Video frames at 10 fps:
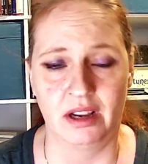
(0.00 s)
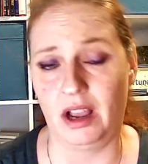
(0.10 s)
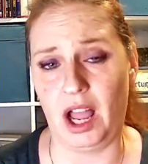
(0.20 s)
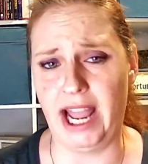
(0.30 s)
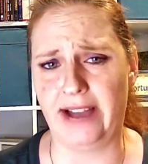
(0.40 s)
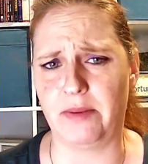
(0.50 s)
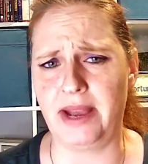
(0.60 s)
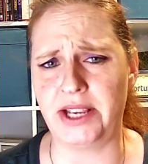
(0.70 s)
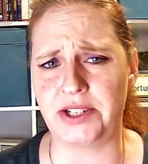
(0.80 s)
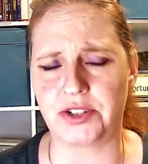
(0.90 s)
I have a
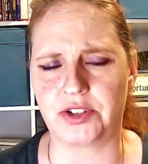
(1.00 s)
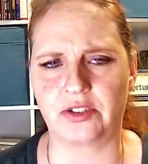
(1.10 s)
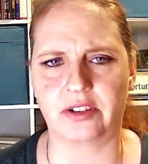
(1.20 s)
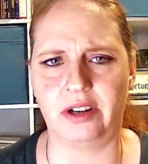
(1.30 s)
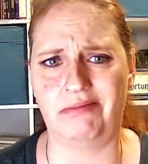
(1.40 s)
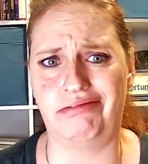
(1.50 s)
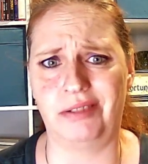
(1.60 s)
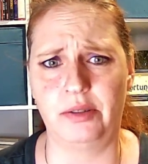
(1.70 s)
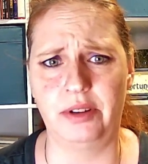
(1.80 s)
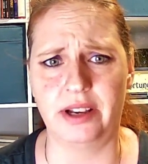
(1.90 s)
master's degree.
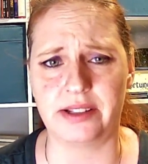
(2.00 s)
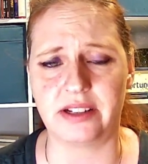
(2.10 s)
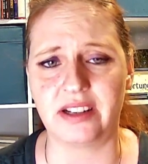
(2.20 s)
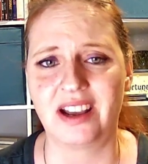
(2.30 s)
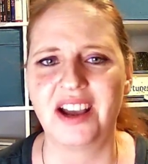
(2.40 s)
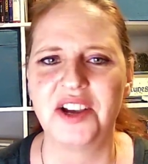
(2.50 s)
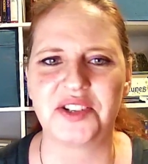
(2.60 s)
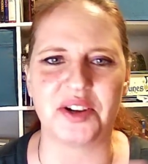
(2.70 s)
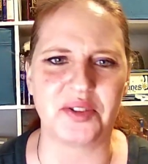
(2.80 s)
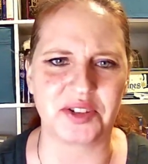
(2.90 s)
Who doesn't?
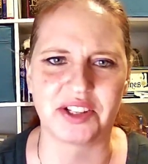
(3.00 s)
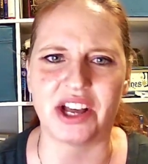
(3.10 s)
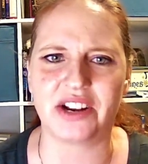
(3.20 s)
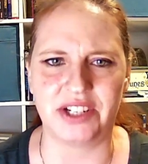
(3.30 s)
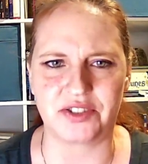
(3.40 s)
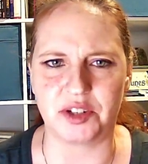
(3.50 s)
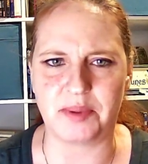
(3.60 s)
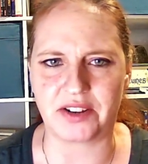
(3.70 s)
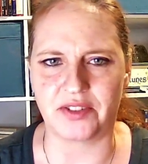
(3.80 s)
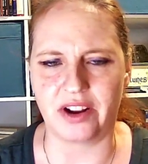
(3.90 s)
So there's a lot of
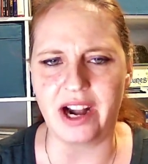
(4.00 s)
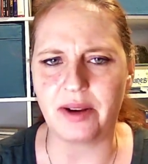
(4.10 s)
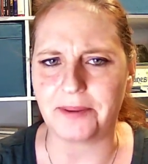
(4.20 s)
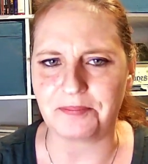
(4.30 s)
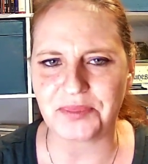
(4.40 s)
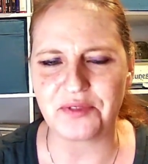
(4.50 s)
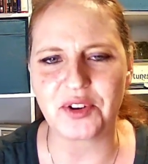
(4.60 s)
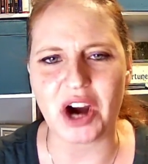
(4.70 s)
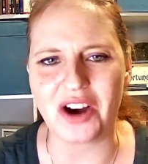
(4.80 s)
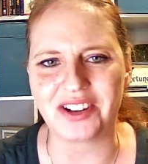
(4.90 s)
disrespect for that. Anyway,
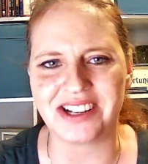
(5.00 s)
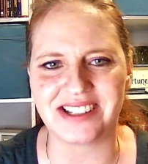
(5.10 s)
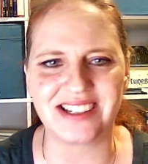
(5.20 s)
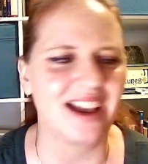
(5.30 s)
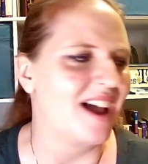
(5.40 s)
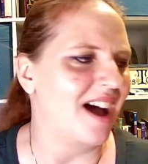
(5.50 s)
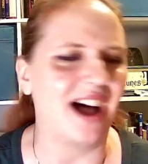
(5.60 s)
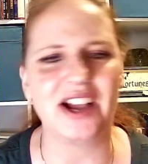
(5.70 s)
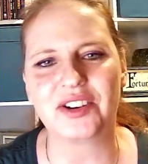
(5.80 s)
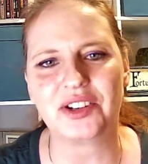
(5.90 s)
regardless,
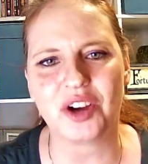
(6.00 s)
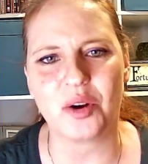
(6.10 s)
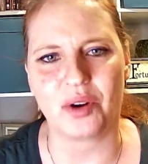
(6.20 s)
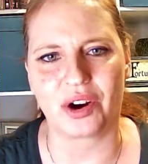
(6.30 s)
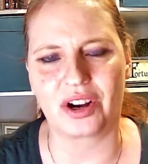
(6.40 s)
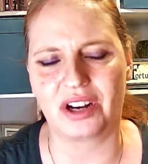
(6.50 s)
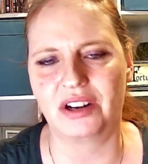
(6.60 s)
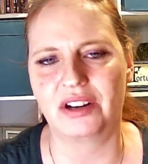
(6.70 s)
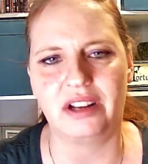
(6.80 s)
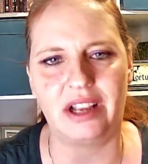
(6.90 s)
I could go work
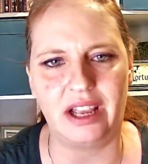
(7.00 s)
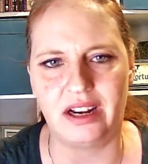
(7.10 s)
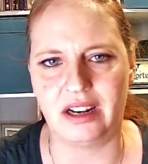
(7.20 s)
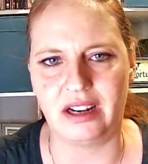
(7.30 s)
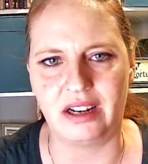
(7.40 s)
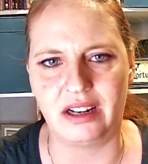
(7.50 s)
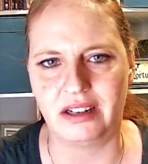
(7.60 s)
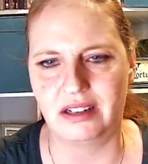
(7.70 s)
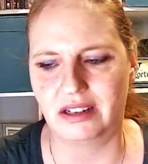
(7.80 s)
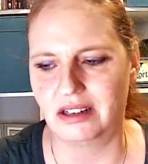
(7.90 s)
in
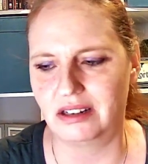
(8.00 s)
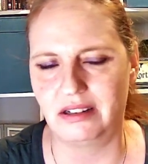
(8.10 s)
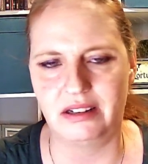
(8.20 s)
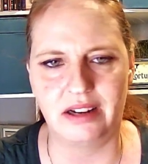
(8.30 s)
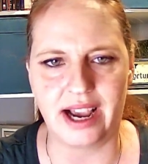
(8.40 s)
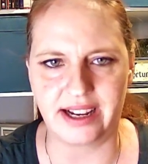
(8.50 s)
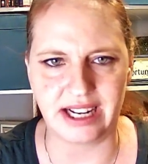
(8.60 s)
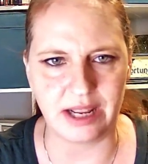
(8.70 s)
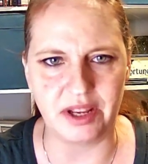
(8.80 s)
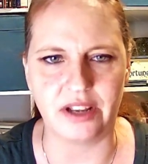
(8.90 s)

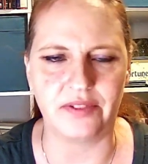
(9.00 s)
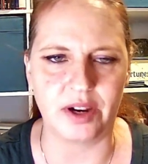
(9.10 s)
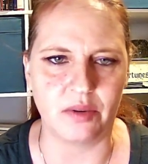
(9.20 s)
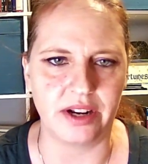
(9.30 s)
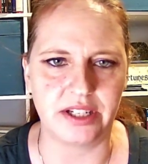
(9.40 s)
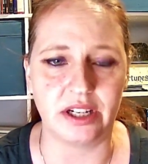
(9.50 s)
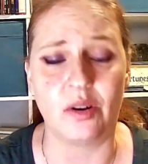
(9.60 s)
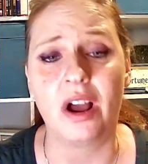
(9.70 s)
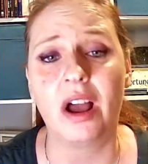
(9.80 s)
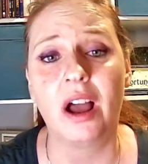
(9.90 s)
academia if I wanted
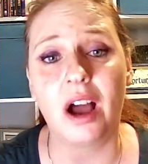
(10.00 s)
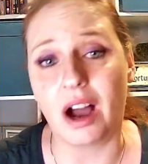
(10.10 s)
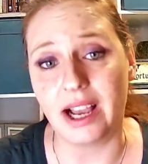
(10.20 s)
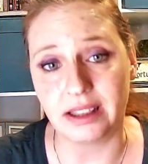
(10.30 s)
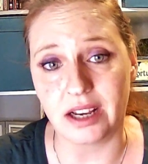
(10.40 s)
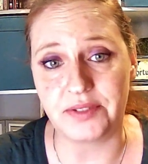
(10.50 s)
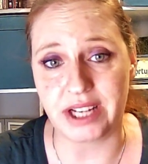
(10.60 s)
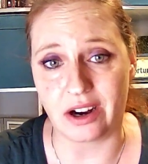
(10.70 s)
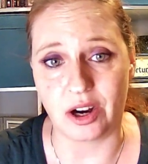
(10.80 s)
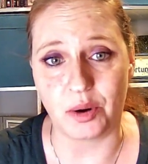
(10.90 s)
to. I love
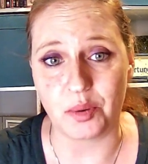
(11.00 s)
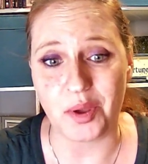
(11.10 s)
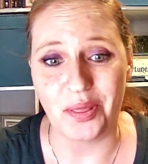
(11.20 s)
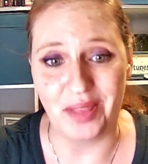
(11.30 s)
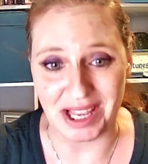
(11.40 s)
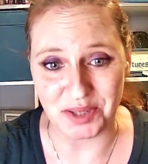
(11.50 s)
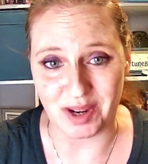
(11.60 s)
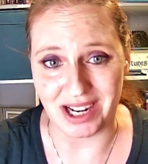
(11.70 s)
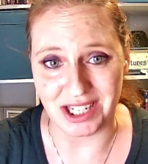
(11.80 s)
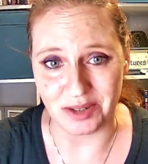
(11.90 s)
tarot. That's
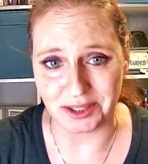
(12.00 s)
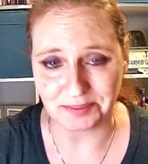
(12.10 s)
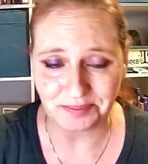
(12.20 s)
why I do it.